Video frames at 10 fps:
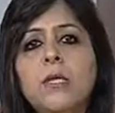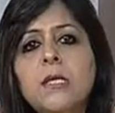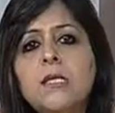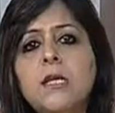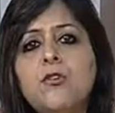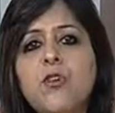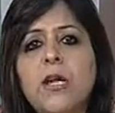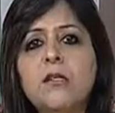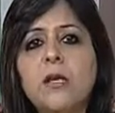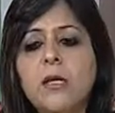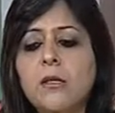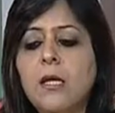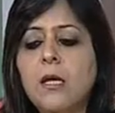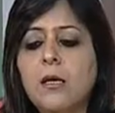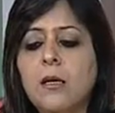this is the trend in
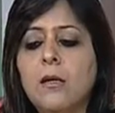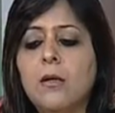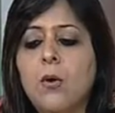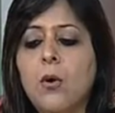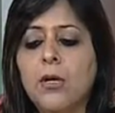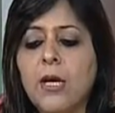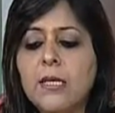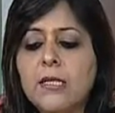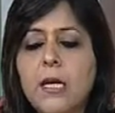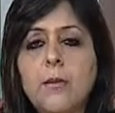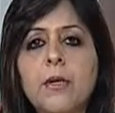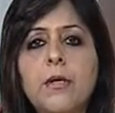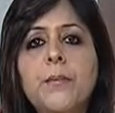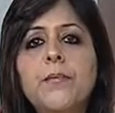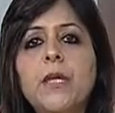the uh, organized
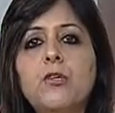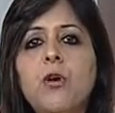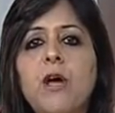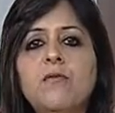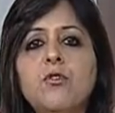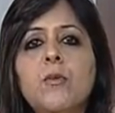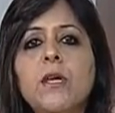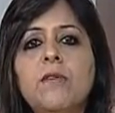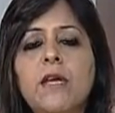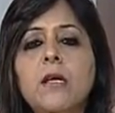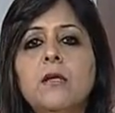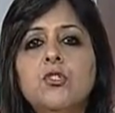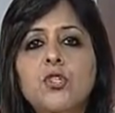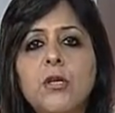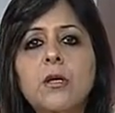labor that you have to be very
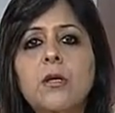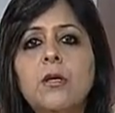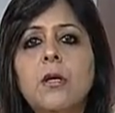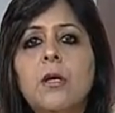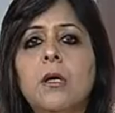congenial